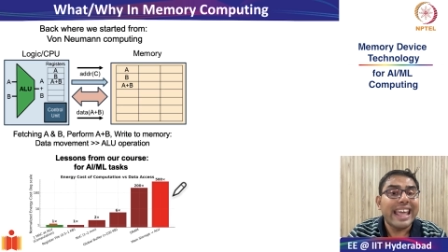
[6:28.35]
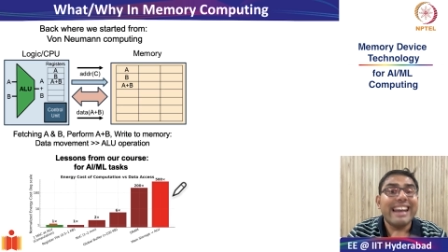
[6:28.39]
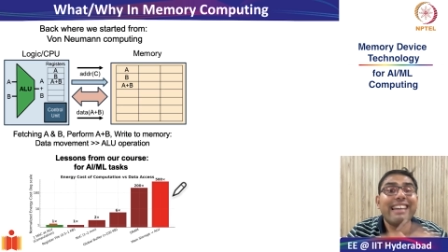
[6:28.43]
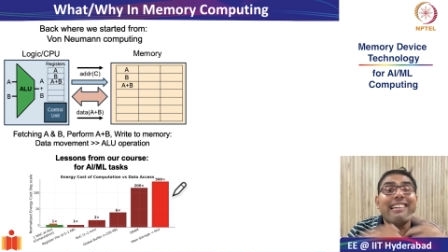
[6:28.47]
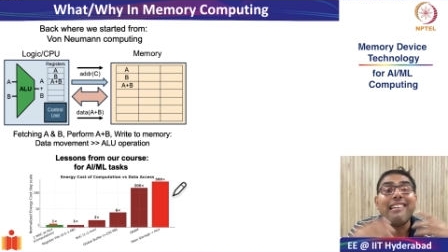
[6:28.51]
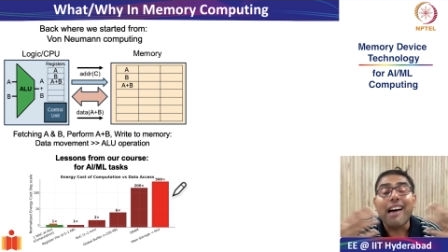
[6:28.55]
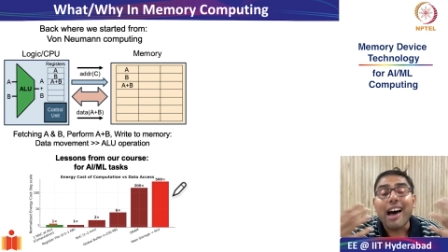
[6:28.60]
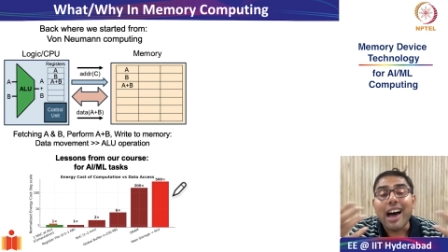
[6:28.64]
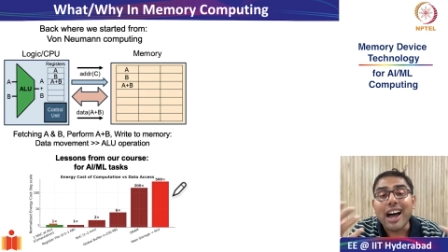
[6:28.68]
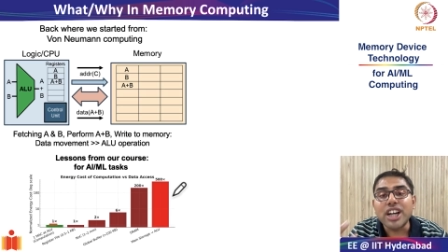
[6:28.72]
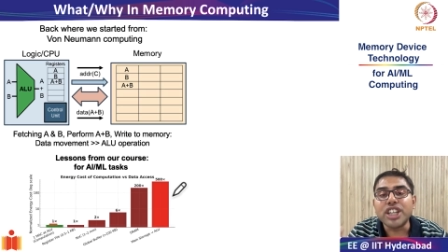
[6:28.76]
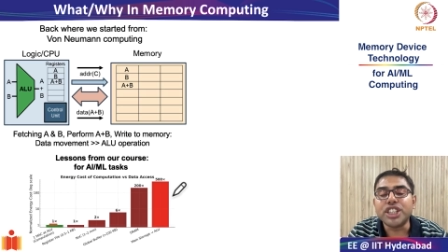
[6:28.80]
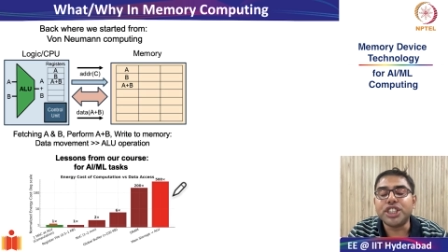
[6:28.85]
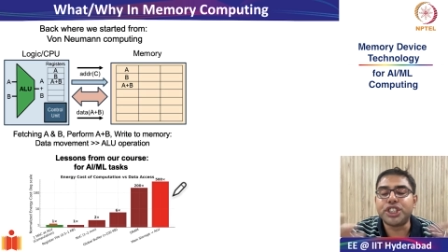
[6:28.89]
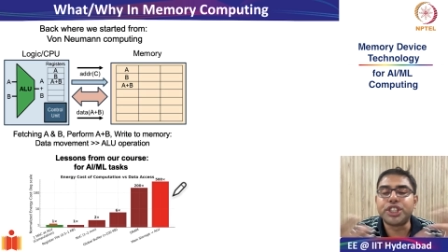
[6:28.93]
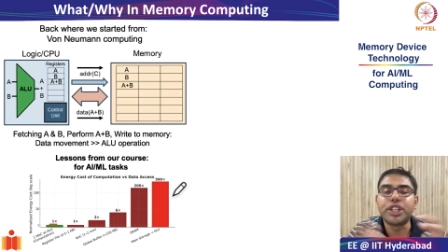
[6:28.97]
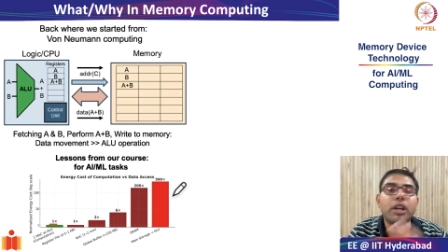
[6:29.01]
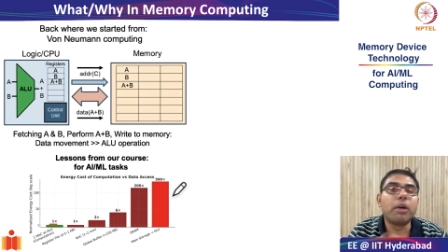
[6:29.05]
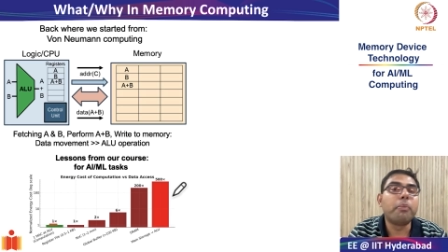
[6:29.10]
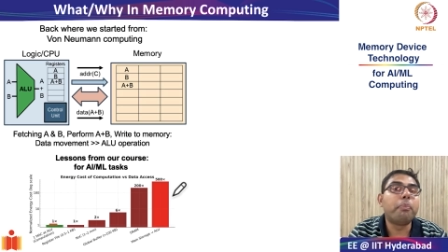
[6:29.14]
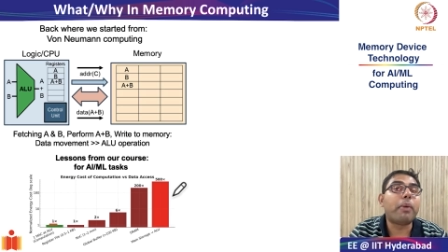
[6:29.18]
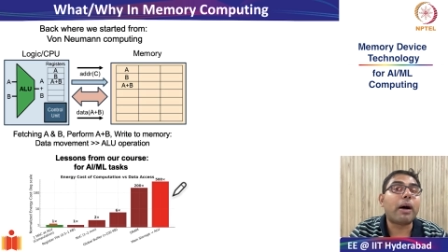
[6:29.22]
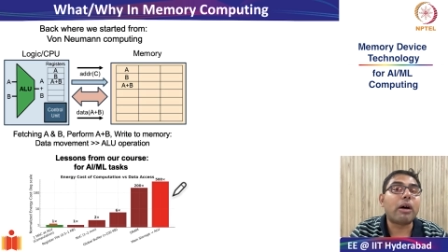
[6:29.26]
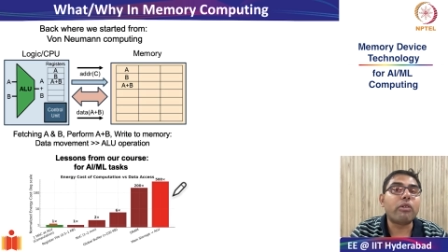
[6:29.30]
large
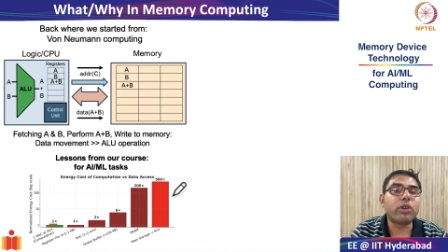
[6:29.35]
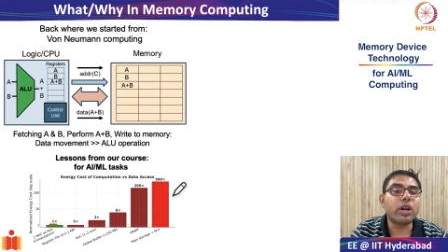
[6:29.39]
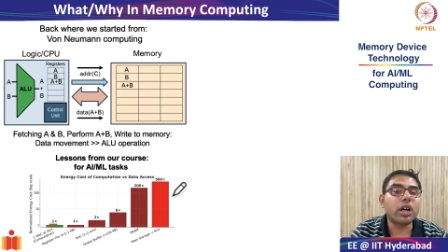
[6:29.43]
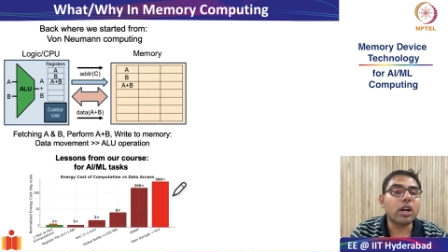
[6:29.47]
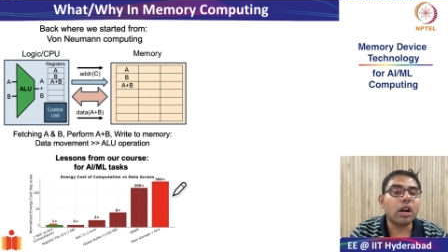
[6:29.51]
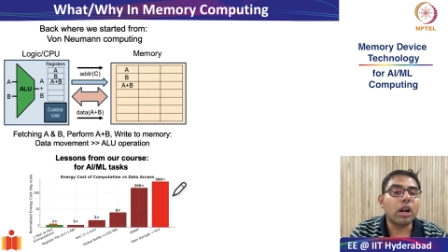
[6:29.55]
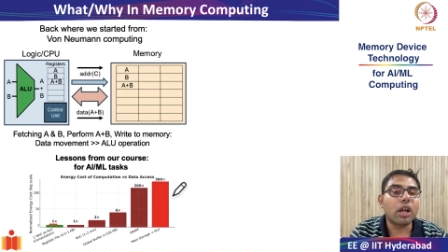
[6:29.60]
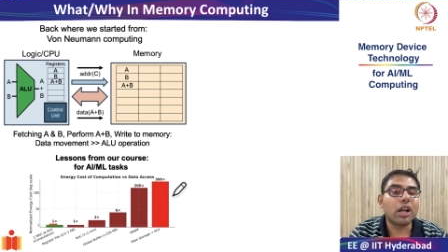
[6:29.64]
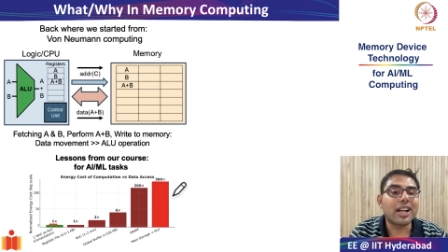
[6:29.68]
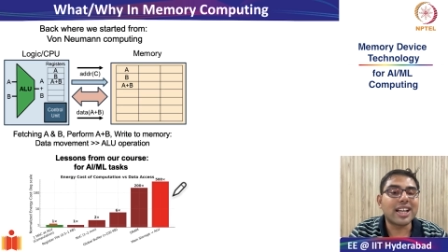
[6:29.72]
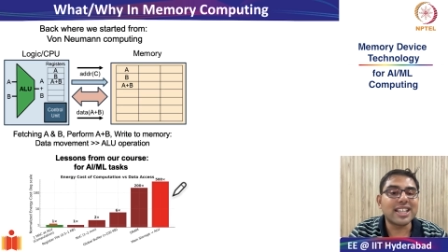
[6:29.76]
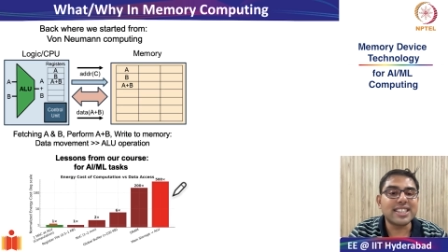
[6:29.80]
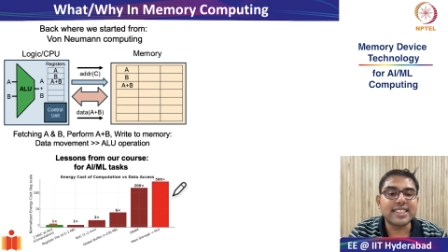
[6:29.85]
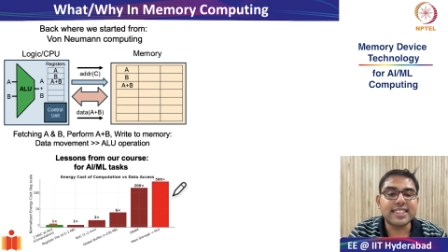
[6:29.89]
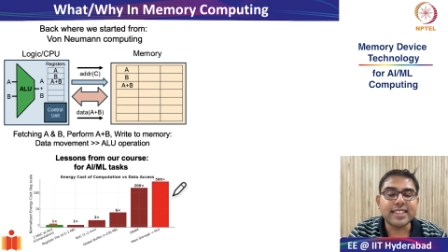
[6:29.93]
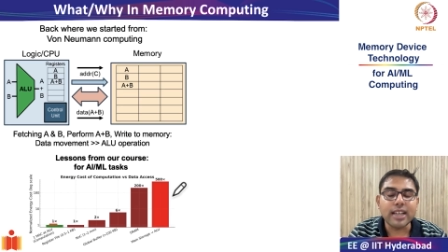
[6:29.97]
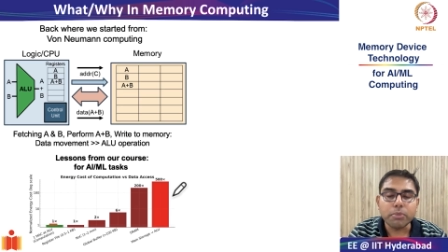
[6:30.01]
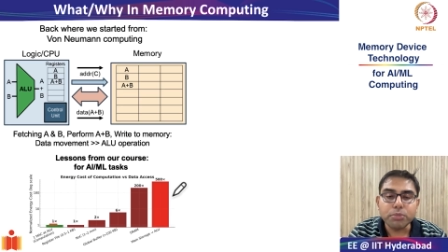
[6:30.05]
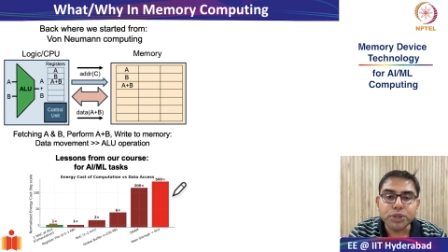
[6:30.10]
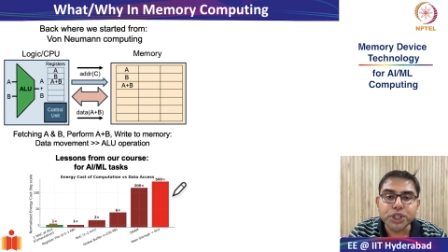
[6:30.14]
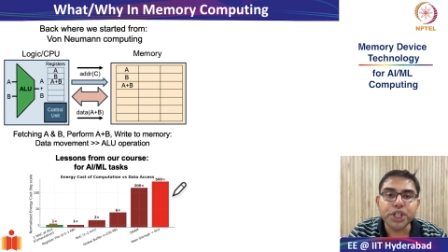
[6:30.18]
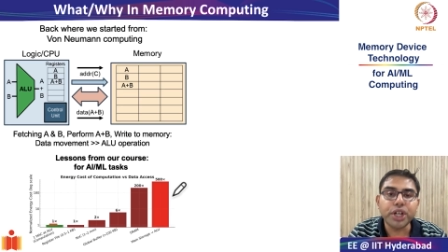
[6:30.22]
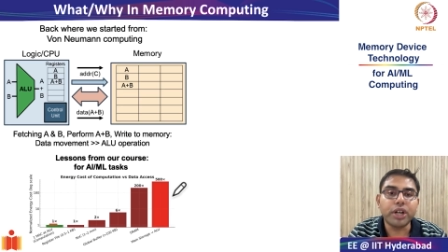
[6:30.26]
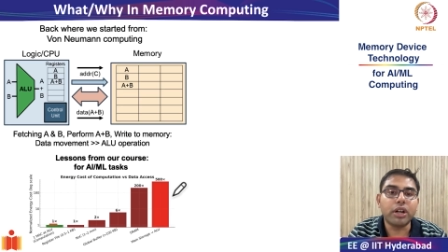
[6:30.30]
power
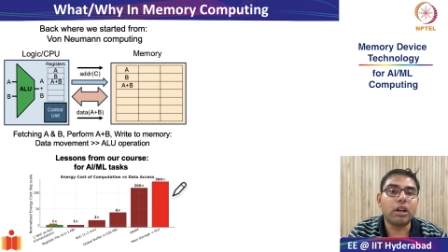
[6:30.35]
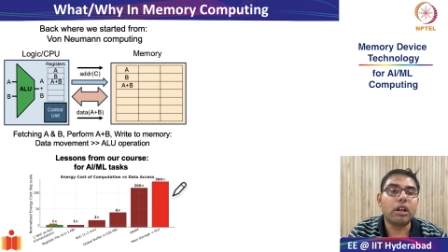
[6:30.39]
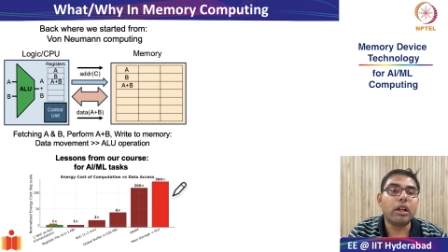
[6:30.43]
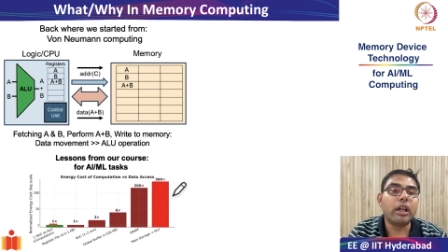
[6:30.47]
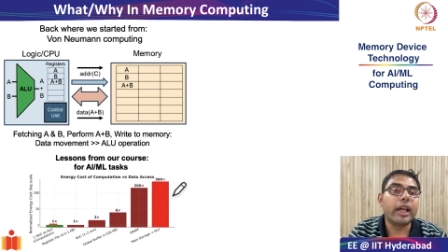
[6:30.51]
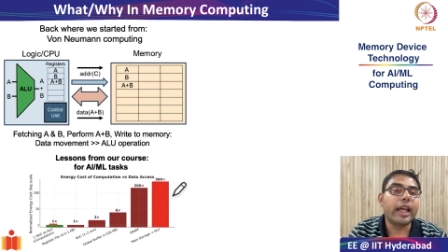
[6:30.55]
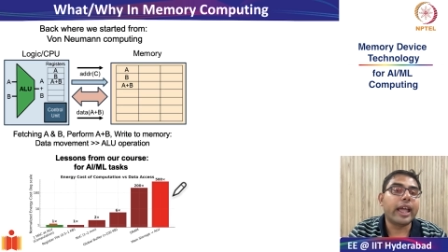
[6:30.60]
consumption